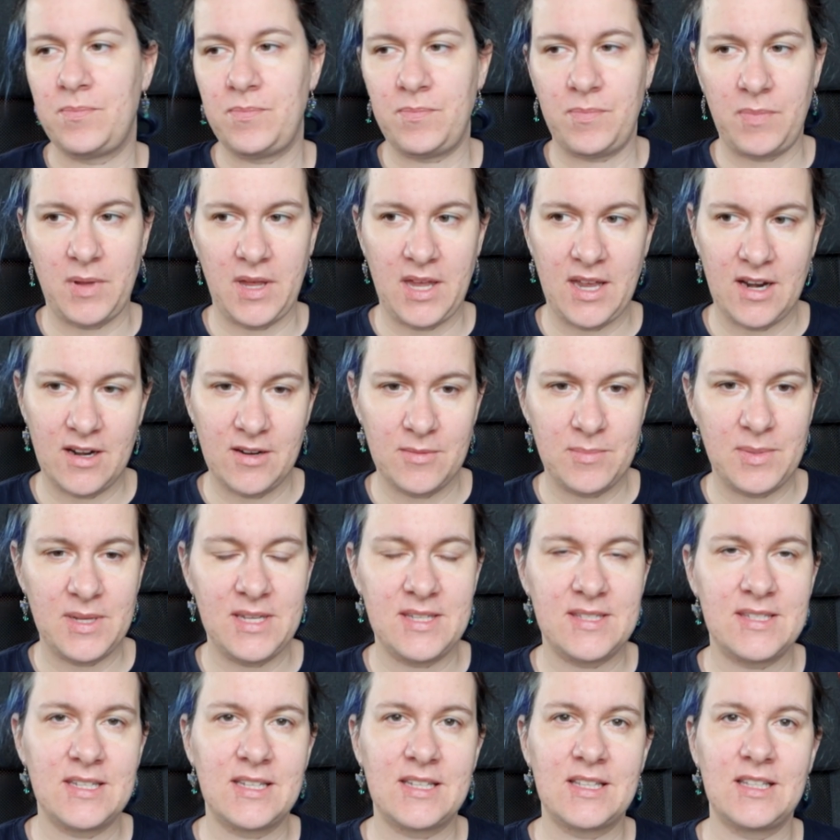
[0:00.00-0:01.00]
pair
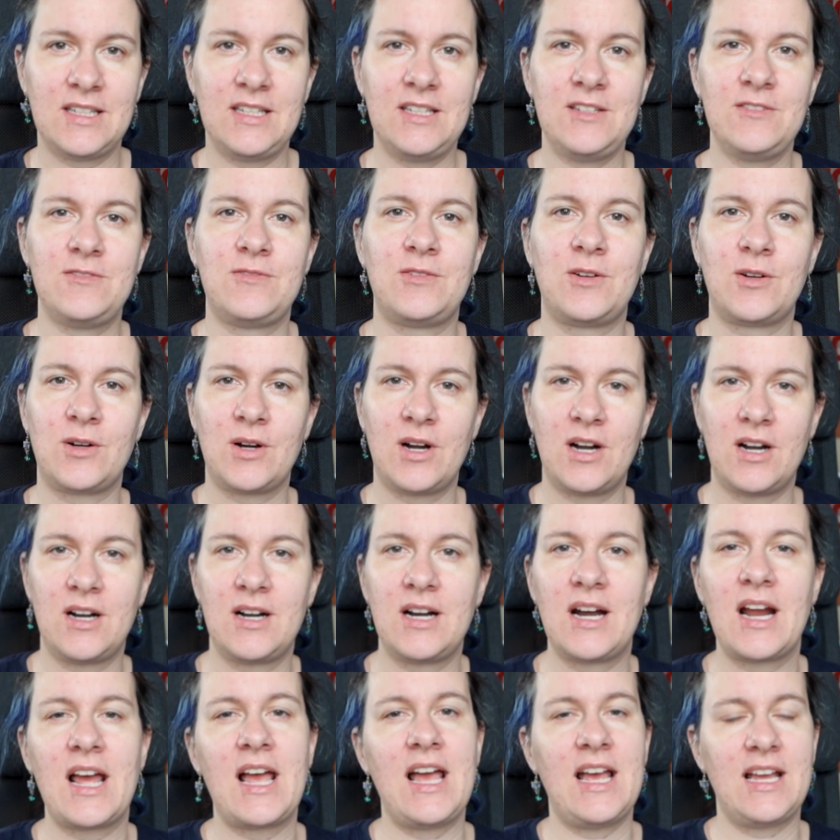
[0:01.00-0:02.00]
basically for
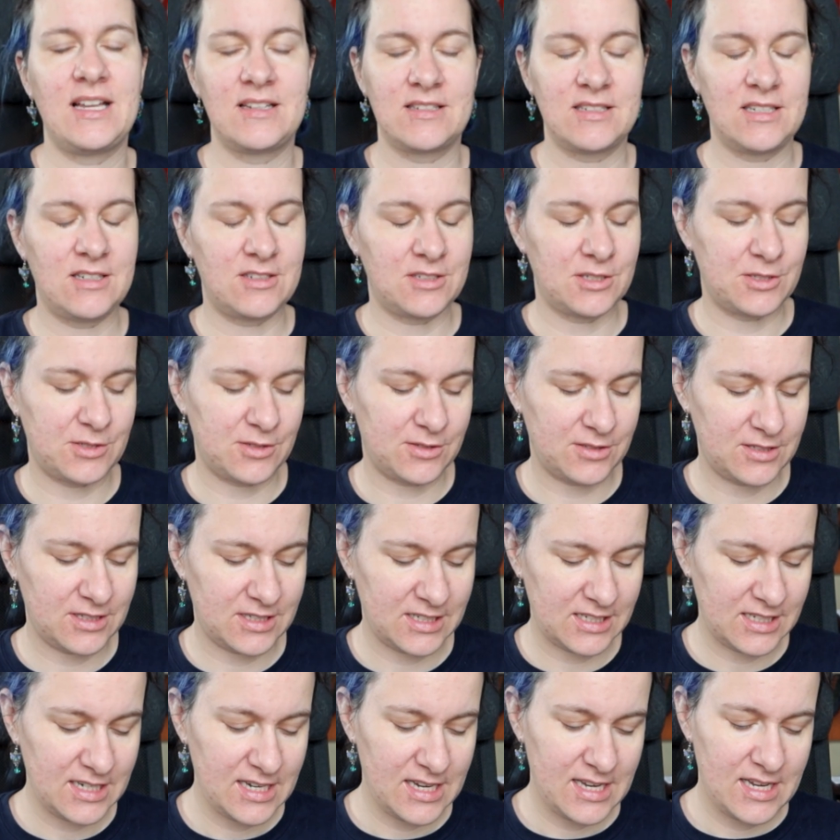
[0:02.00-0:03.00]
her and her
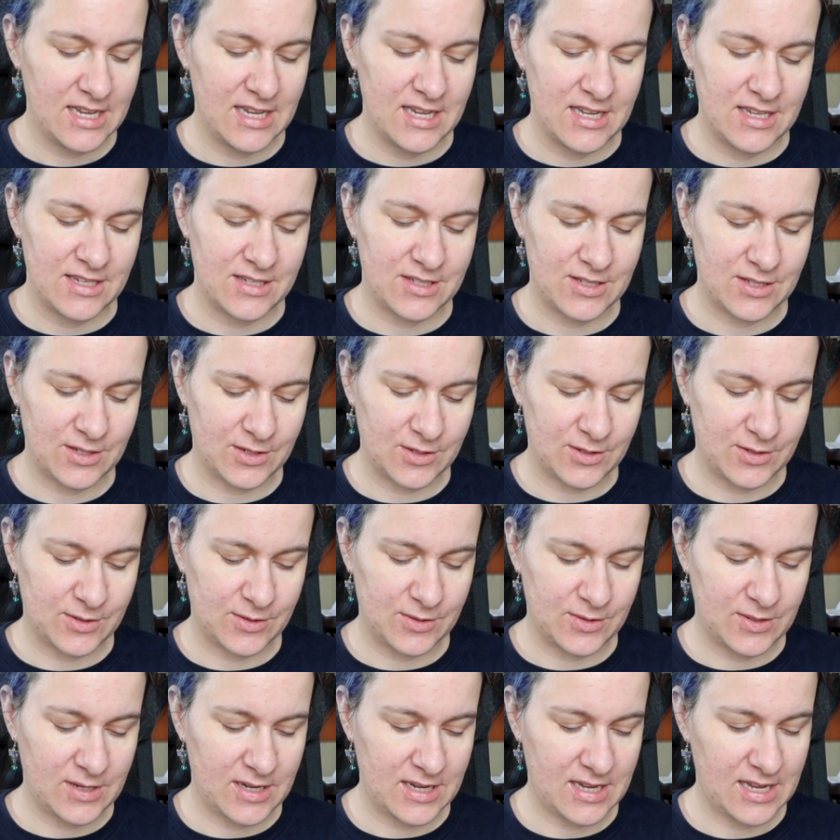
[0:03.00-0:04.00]
daughter, so